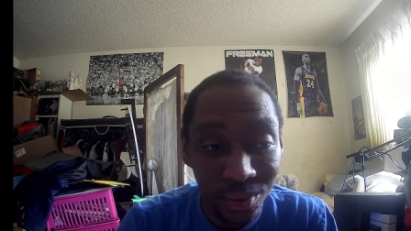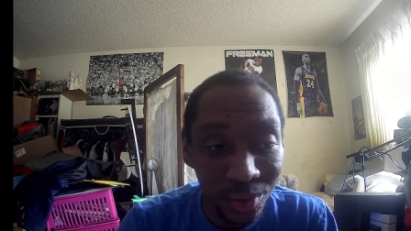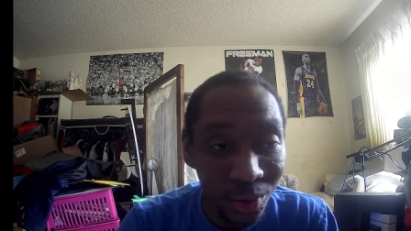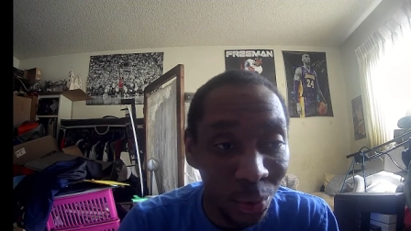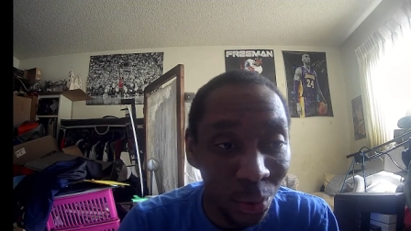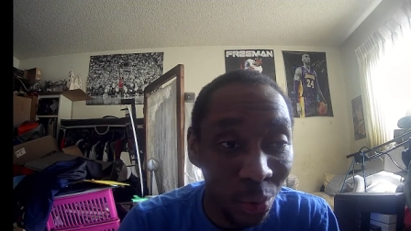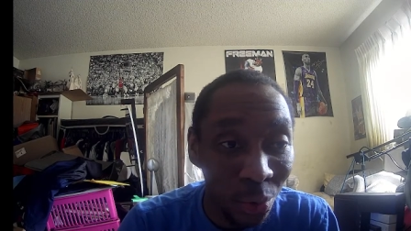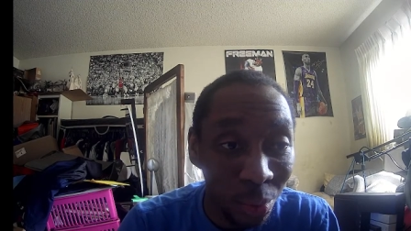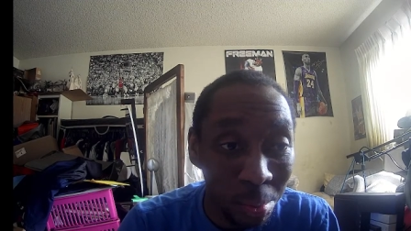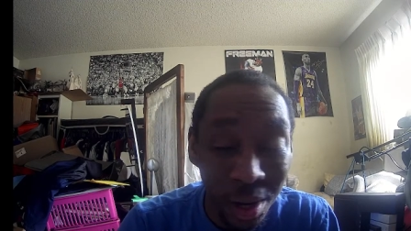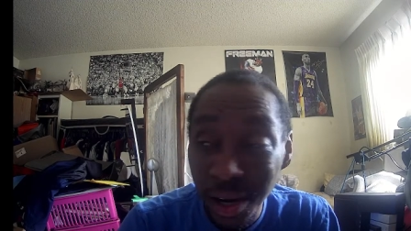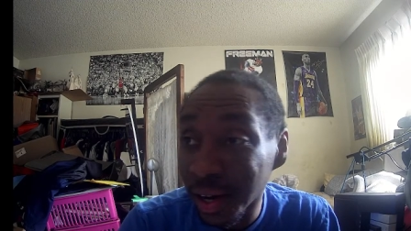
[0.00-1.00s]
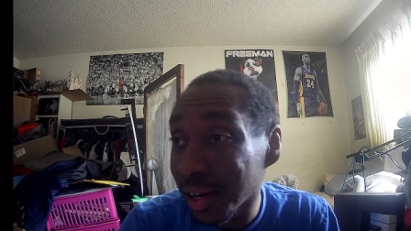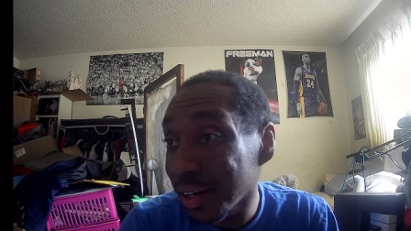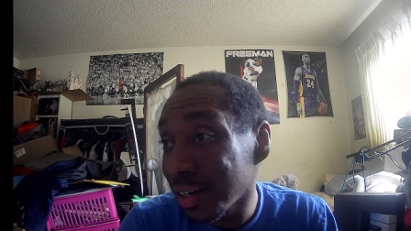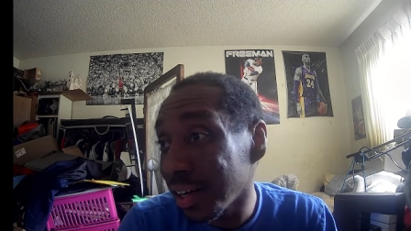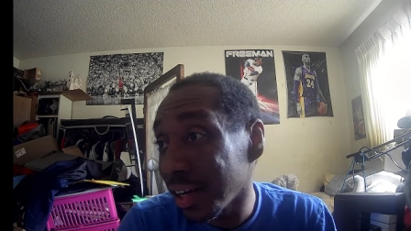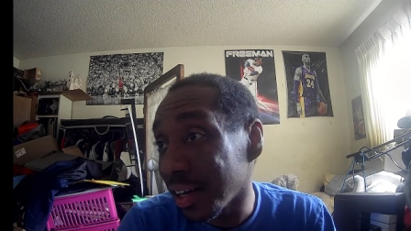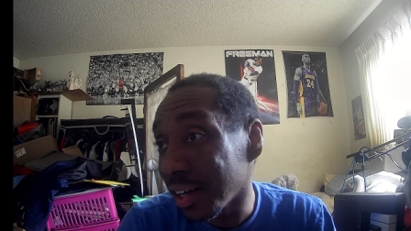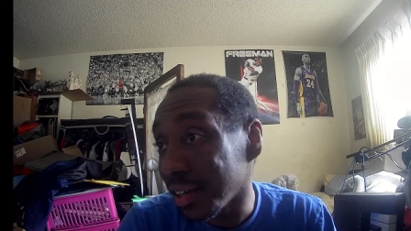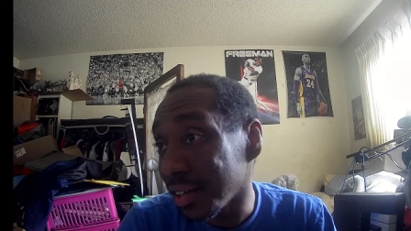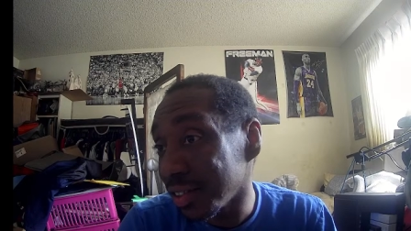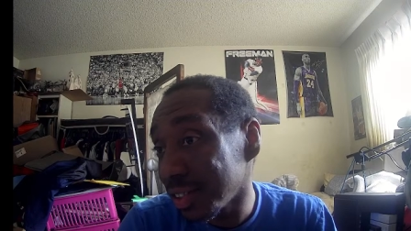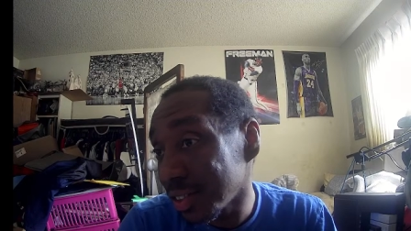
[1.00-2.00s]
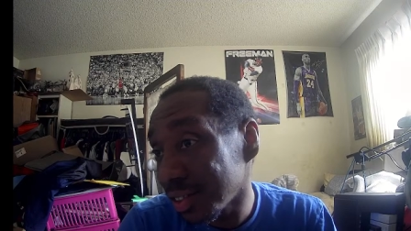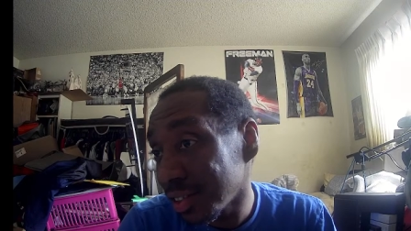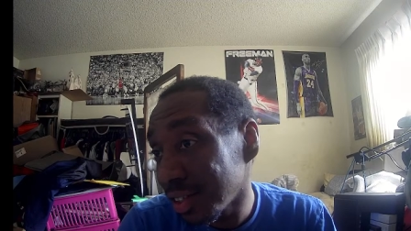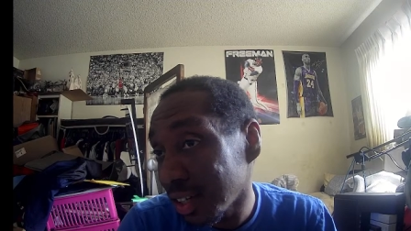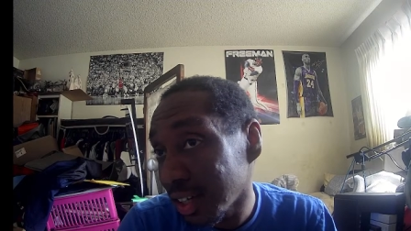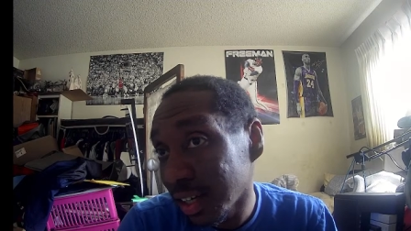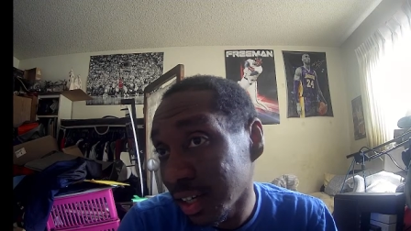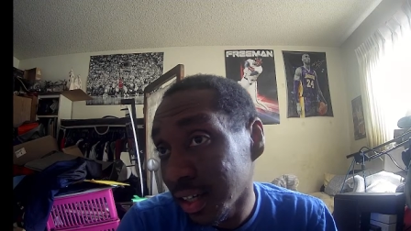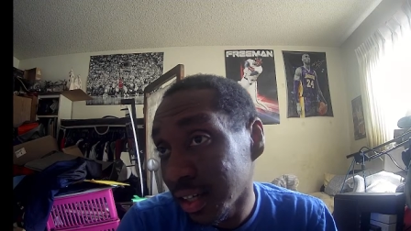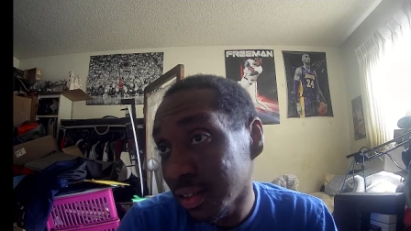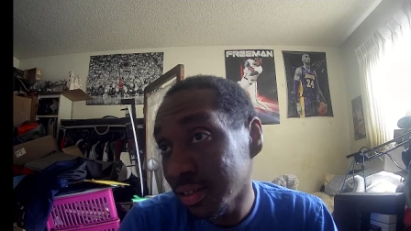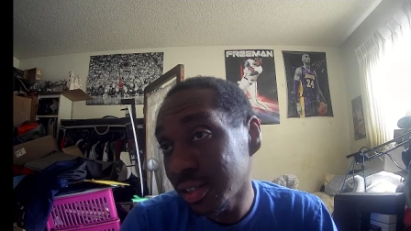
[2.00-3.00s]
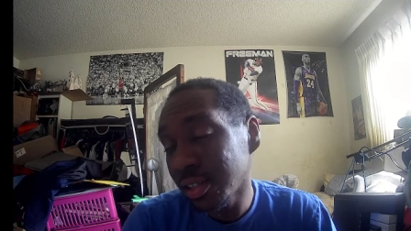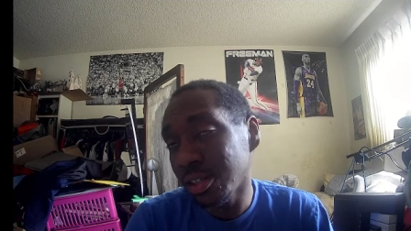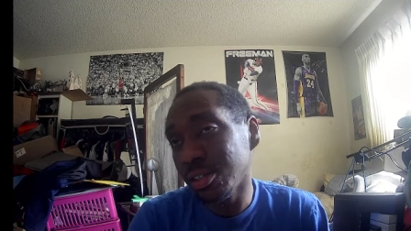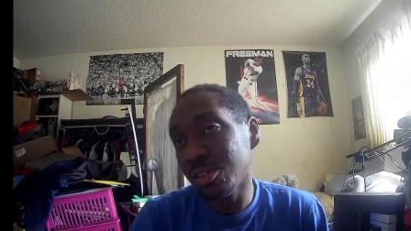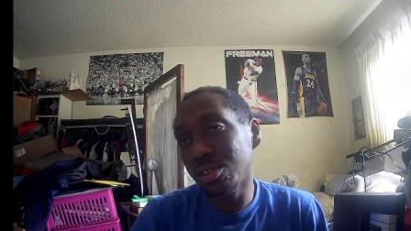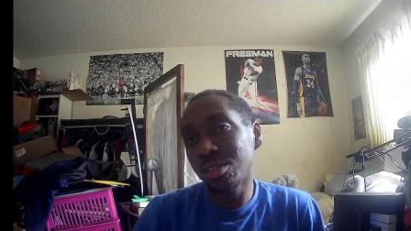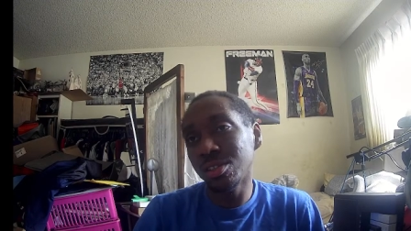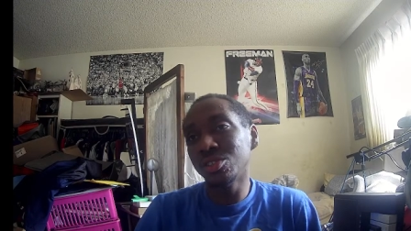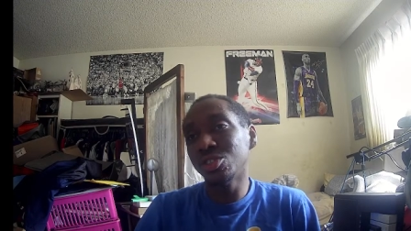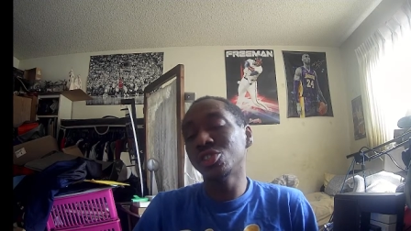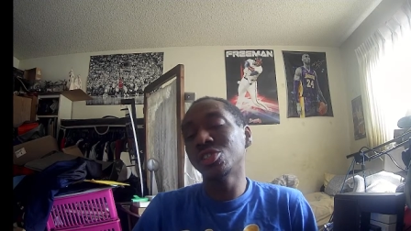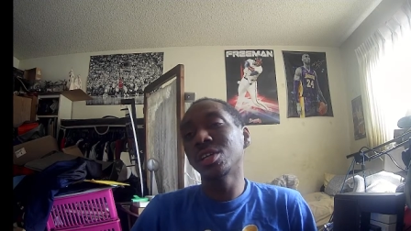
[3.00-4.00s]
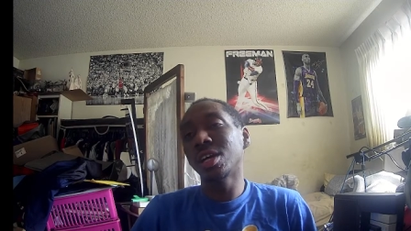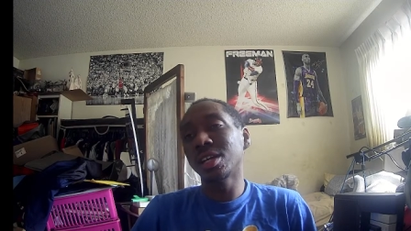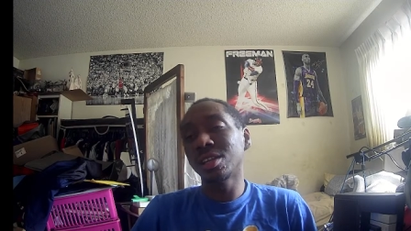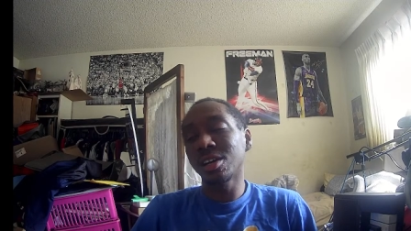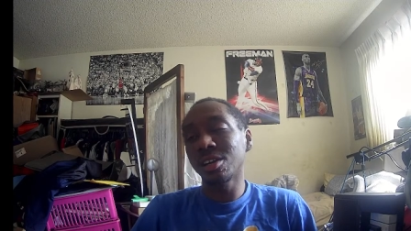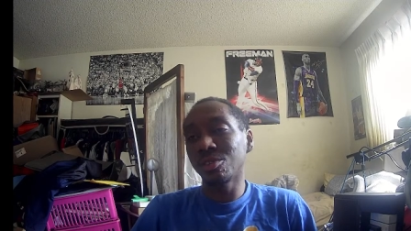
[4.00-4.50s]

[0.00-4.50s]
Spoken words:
Oh, my days. I tell you, just think I thought it